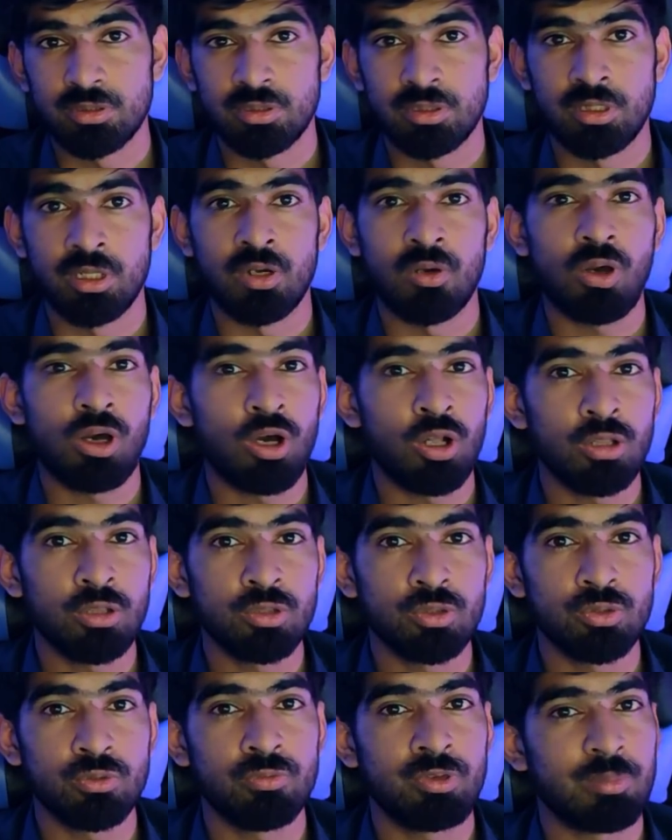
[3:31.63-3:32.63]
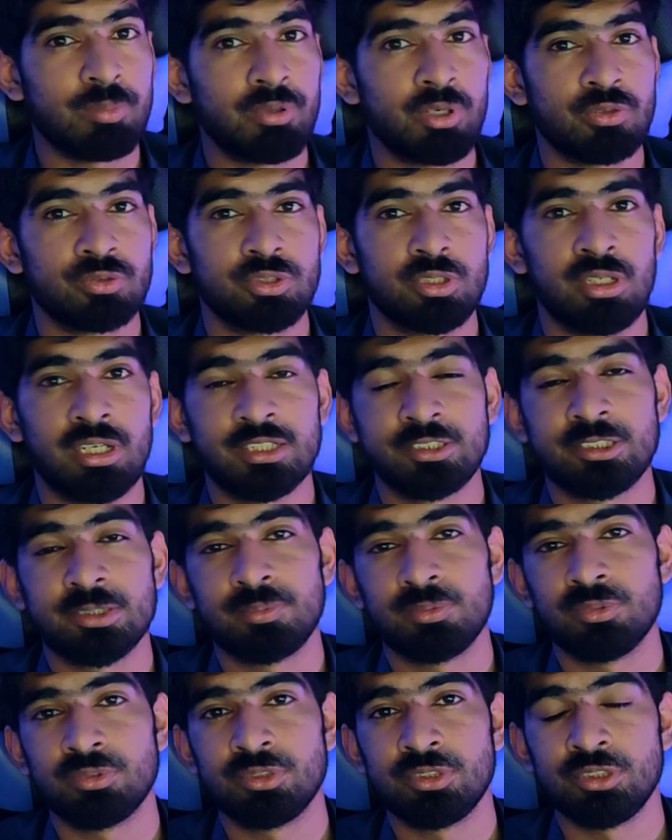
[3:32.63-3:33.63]
Now, although web browser, let's
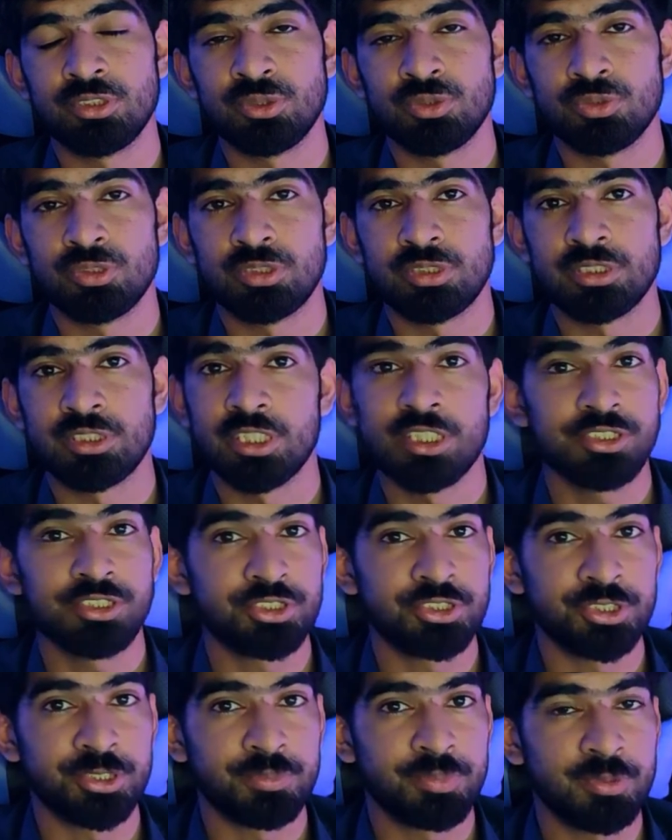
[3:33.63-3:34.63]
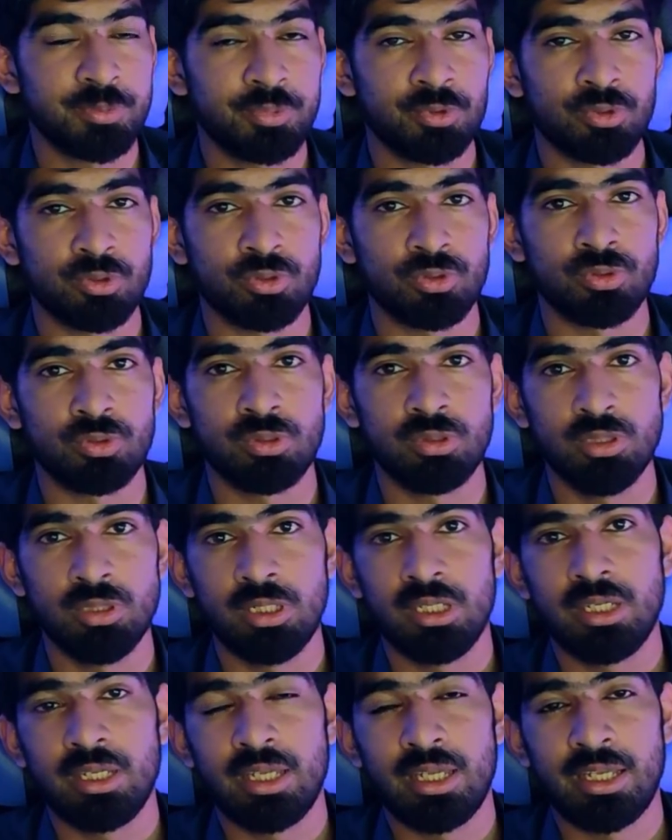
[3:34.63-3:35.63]
suppose, is using the HTTP protocol
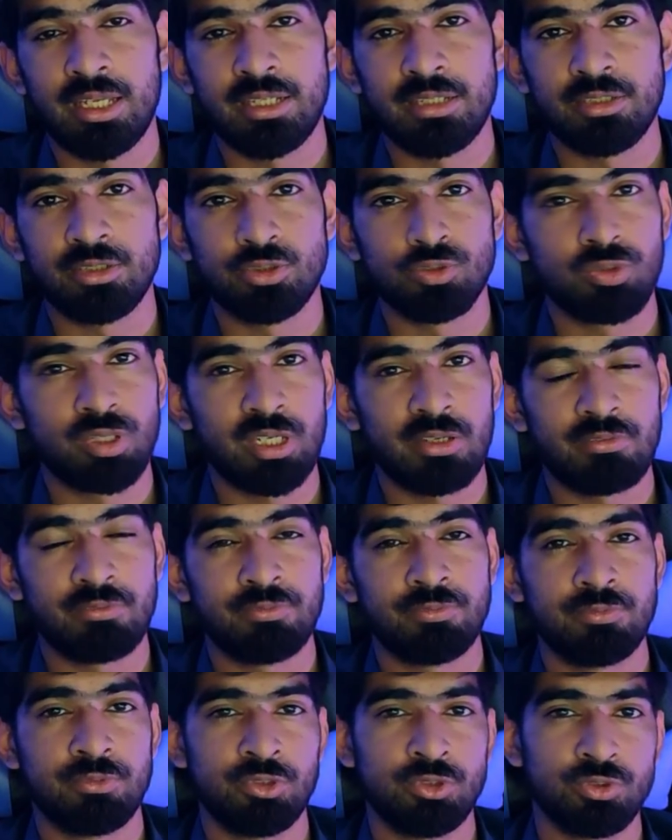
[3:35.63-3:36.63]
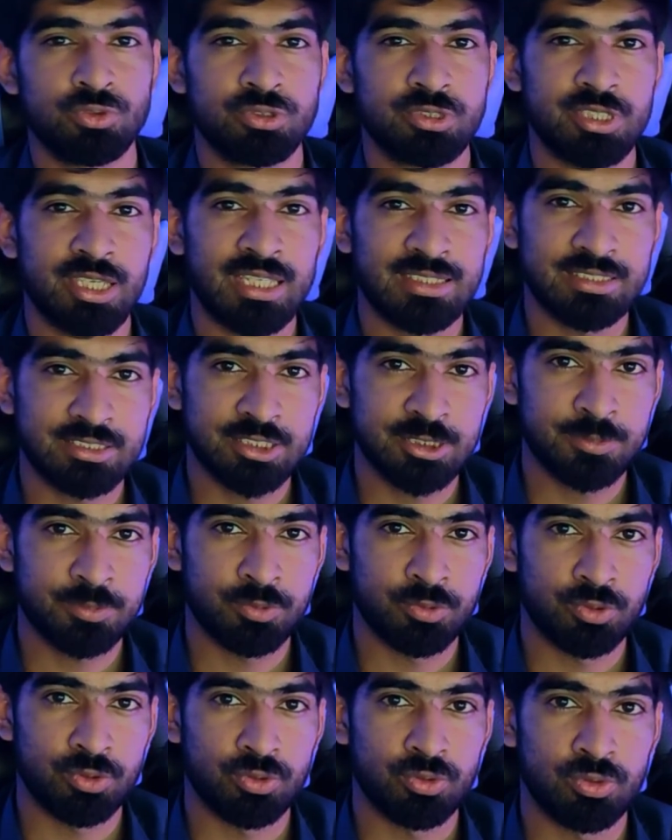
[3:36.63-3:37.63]
and you have used the SSH
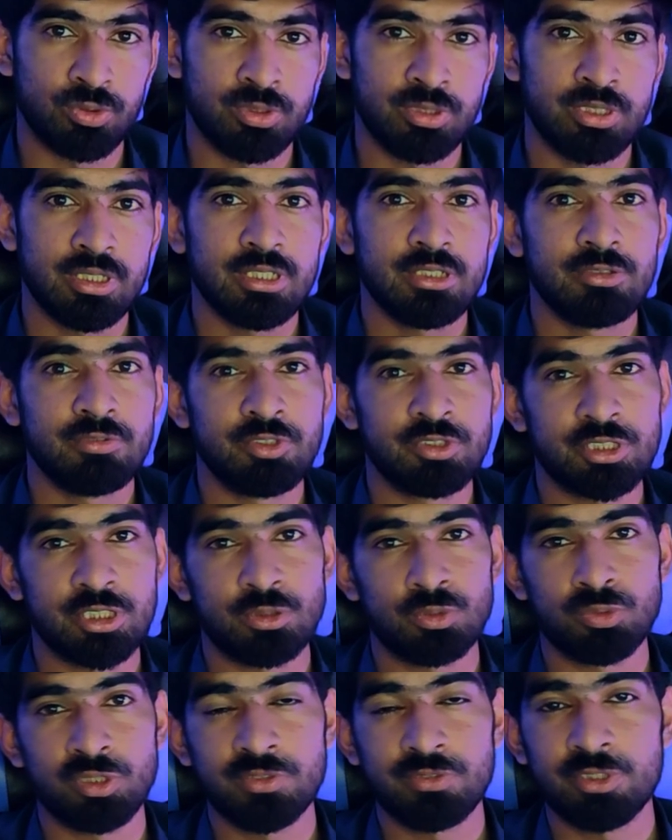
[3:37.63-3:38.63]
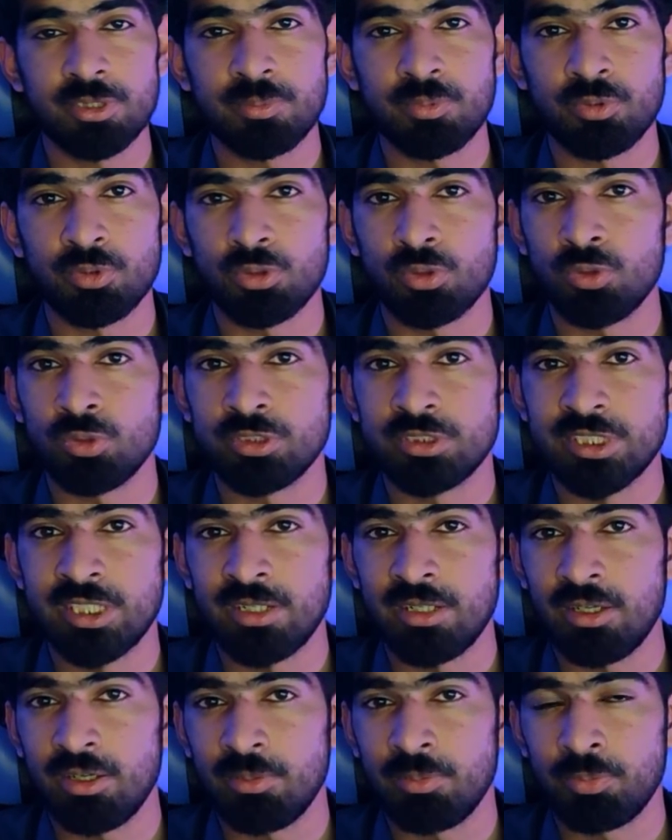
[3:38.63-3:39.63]
protocol, which are two different
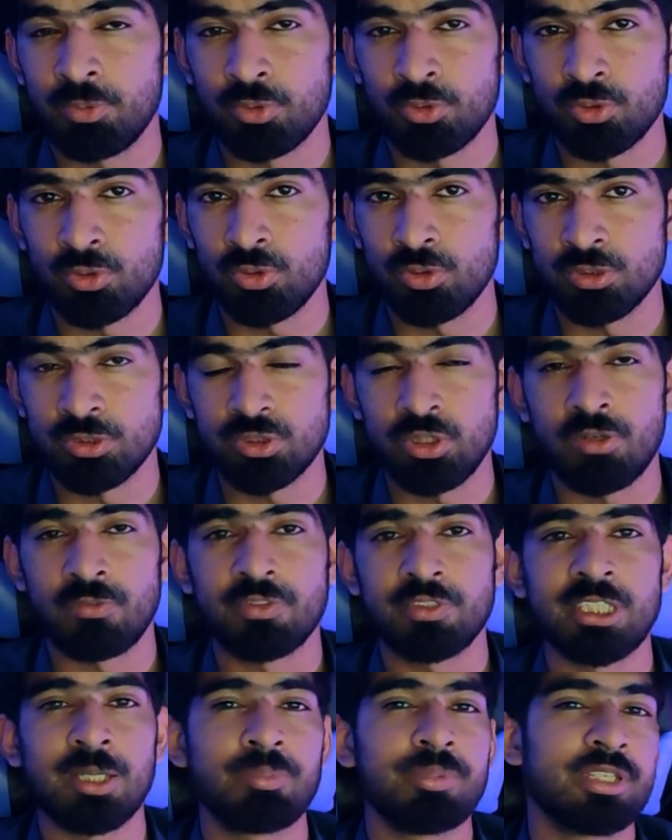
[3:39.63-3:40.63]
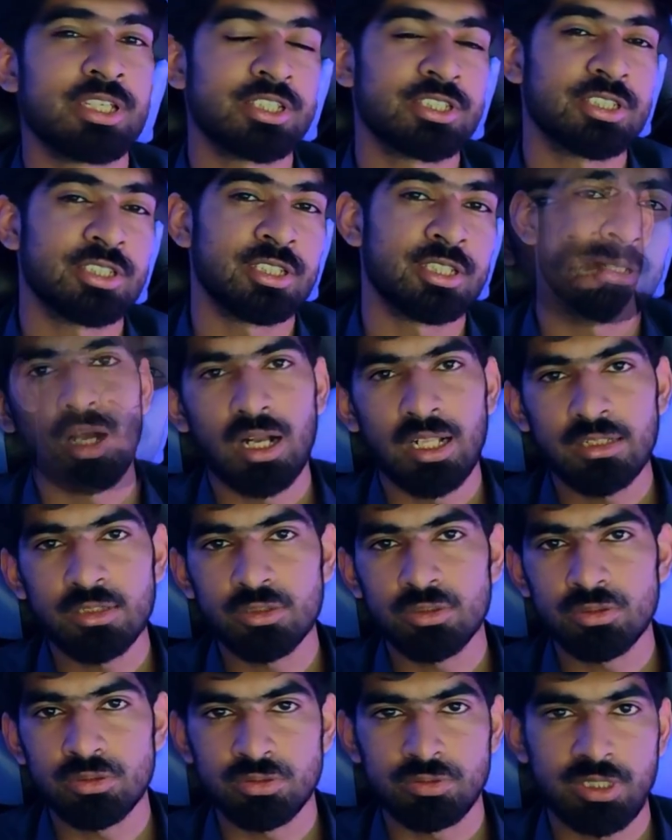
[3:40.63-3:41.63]
protocols of the application layer.
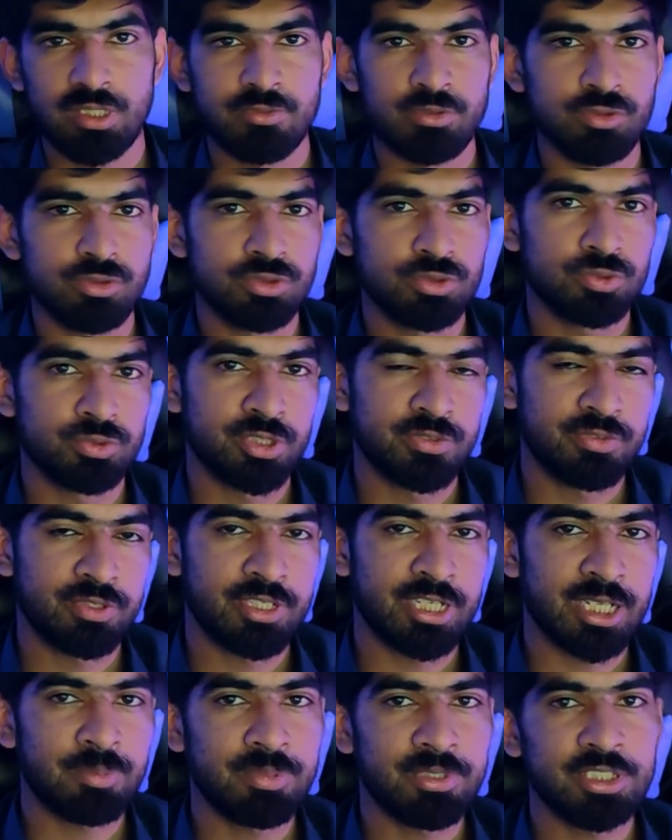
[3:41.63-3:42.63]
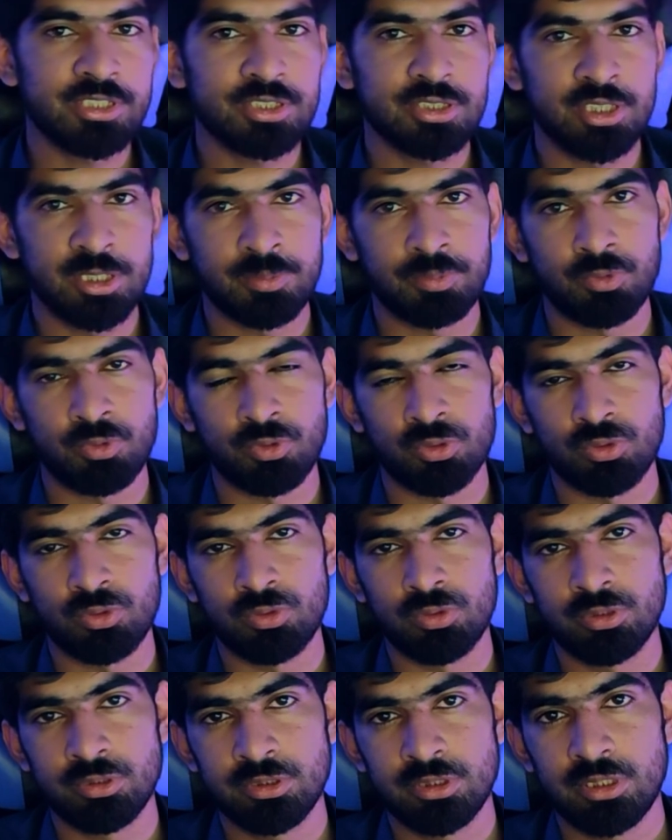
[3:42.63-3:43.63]
Although you have used two different application layer
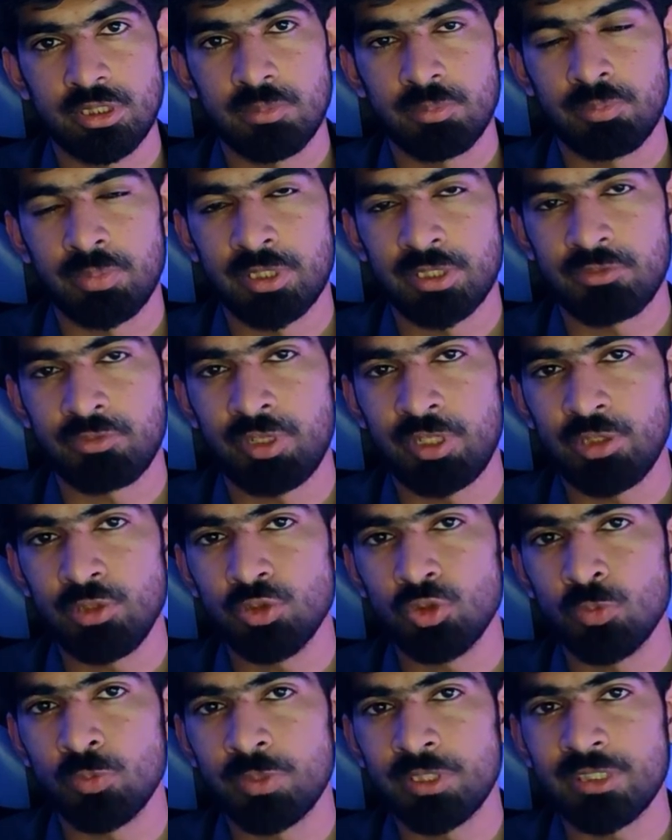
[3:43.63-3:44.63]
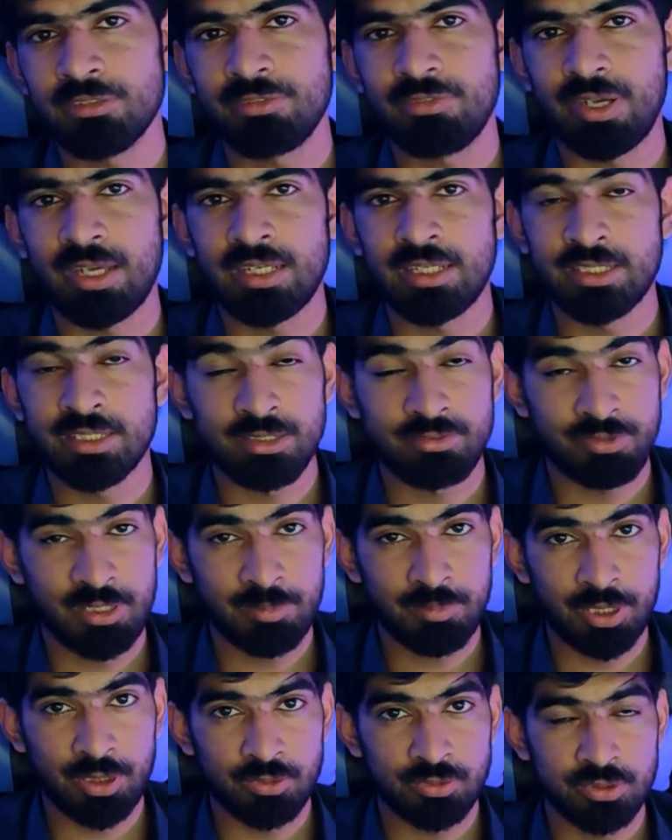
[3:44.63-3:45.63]
protocols, but when you open the file in the web
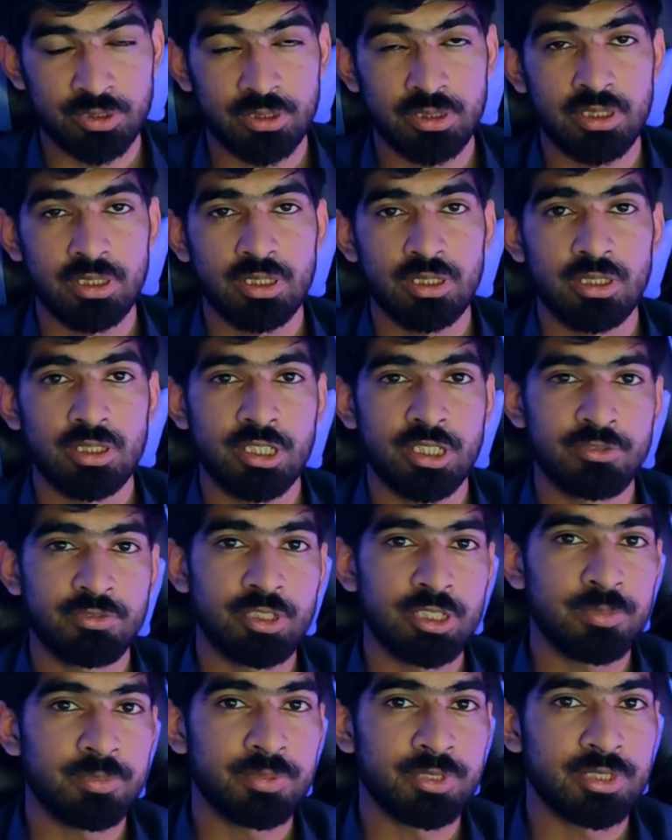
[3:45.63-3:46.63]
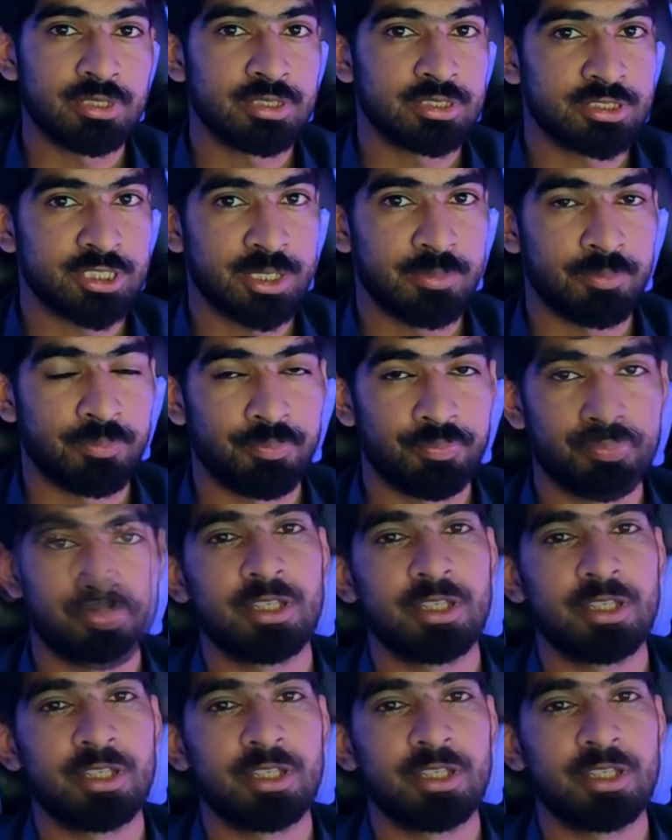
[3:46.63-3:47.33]
browser, it will appear the same.